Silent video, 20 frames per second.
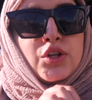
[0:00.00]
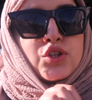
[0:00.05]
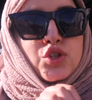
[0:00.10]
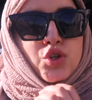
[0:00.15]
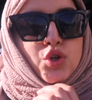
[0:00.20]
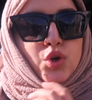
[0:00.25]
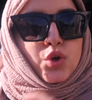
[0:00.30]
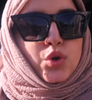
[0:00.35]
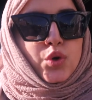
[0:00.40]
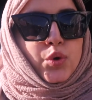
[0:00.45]

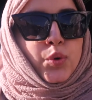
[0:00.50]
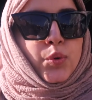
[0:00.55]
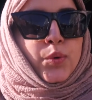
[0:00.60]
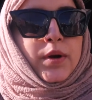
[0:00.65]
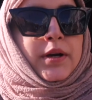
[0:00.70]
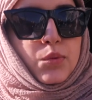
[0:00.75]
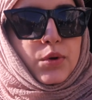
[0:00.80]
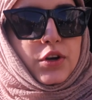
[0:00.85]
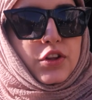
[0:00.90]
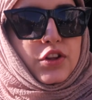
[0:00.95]
to
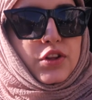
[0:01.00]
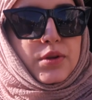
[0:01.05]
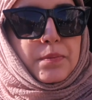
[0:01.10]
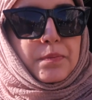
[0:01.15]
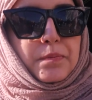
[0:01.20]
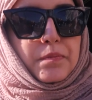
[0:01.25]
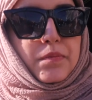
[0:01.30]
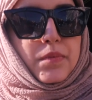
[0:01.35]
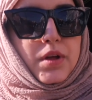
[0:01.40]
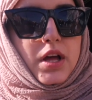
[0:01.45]
one of the
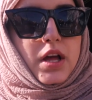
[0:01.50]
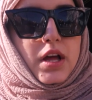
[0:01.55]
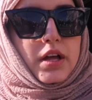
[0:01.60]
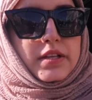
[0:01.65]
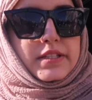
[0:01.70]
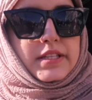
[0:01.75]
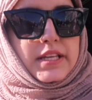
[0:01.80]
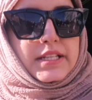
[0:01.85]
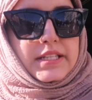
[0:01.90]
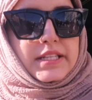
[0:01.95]

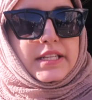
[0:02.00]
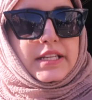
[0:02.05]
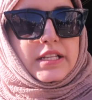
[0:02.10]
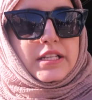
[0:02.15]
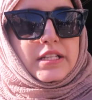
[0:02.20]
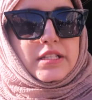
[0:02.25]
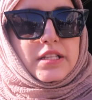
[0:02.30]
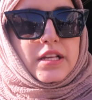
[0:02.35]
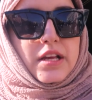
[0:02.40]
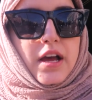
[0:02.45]

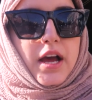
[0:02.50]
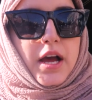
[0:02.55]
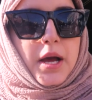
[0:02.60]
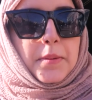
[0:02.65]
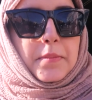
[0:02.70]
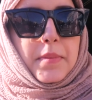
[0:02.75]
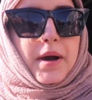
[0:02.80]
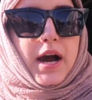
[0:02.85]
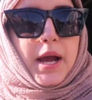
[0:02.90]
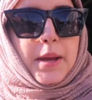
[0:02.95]
city's um,
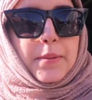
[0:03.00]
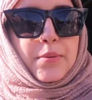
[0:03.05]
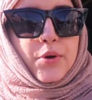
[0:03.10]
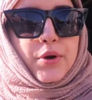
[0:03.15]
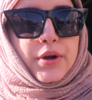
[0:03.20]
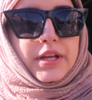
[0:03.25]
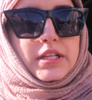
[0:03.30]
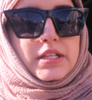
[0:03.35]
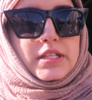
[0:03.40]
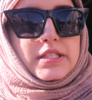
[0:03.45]
high
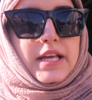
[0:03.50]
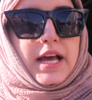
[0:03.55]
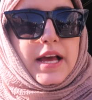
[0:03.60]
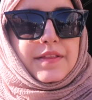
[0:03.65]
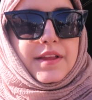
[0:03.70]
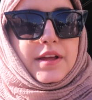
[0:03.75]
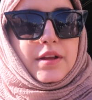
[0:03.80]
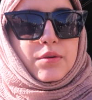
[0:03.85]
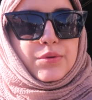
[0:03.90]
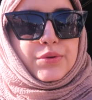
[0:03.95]
points,
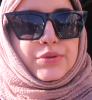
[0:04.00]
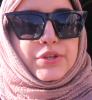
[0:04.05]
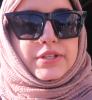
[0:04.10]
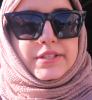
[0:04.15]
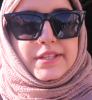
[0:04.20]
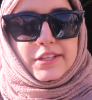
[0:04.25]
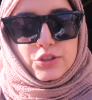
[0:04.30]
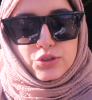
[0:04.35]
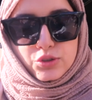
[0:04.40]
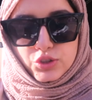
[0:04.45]
and then also
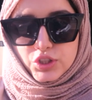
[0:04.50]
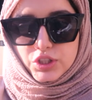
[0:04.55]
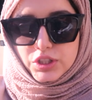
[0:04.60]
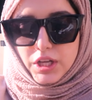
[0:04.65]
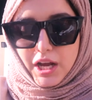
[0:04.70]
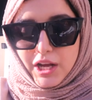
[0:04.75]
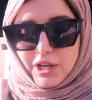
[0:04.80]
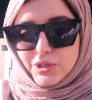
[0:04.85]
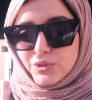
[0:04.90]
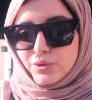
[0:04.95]
Saint George's
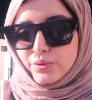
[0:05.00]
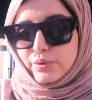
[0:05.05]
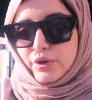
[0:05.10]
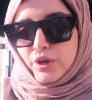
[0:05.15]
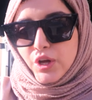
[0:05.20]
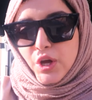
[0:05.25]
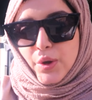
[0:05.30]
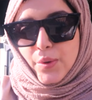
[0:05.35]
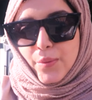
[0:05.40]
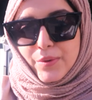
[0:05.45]
Castle,
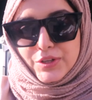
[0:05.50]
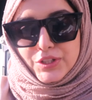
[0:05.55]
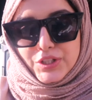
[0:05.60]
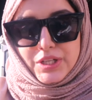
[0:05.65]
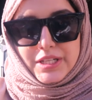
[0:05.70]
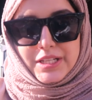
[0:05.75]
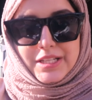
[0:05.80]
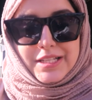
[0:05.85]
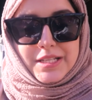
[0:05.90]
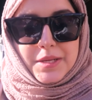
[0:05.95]
which
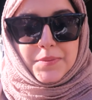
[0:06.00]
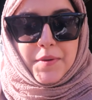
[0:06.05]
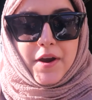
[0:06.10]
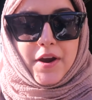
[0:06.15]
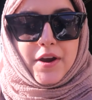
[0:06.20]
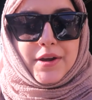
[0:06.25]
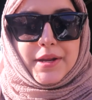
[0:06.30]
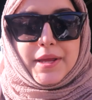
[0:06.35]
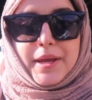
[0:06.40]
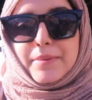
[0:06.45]
is
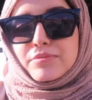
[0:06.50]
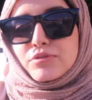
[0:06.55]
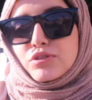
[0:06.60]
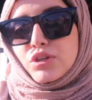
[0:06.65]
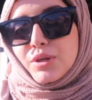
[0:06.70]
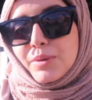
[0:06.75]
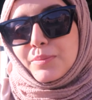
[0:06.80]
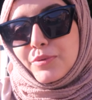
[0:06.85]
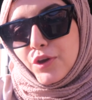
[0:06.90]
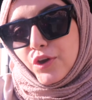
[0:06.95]
apparently
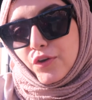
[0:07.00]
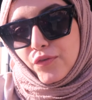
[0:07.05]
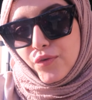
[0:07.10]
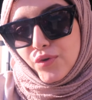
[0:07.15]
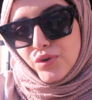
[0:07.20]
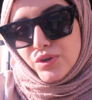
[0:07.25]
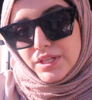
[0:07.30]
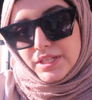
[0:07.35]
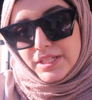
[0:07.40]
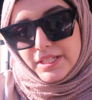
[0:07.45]
absolutely
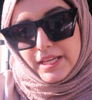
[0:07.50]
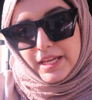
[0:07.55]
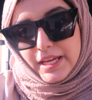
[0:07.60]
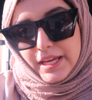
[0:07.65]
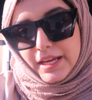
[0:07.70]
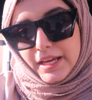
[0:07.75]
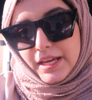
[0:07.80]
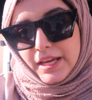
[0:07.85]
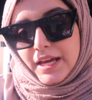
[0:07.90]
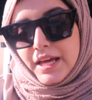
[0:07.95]
beautiful to
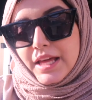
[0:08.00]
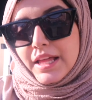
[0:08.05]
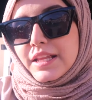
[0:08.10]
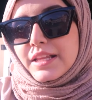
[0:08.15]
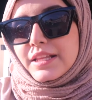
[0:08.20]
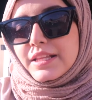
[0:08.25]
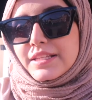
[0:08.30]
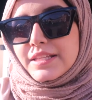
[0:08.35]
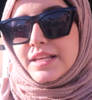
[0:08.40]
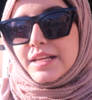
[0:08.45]
see
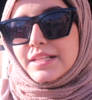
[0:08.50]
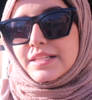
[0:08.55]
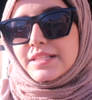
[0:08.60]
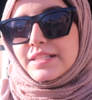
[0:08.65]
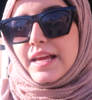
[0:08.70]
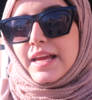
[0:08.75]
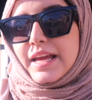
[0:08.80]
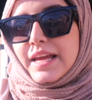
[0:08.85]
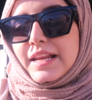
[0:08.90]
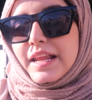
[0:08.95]
the sun
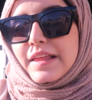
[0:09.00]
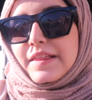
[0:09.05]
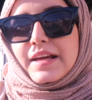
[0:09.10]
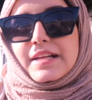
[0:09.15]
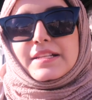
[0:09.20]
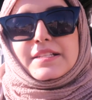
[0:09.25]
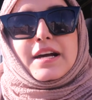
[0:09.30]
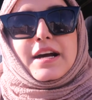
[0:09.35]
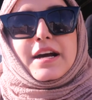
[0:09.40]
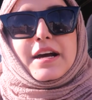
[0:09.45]
setting at
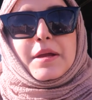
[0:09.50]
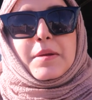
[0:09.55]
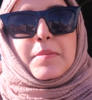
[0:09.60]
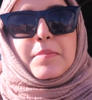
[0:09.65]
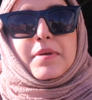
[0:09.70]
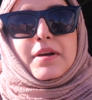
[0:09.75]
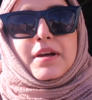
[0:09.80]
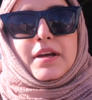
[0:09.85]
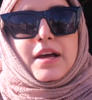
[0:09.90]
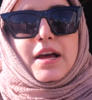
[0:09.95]
that time.
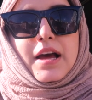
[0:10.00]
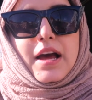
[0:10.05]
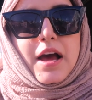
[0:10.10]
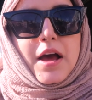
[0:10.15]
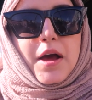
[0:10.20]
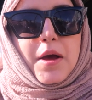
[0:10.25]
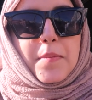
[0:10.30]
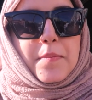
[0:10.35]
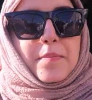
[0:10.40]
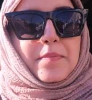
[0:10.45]

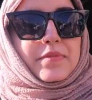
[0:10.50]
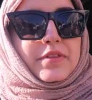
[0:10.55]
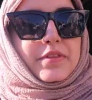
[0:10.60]
Um,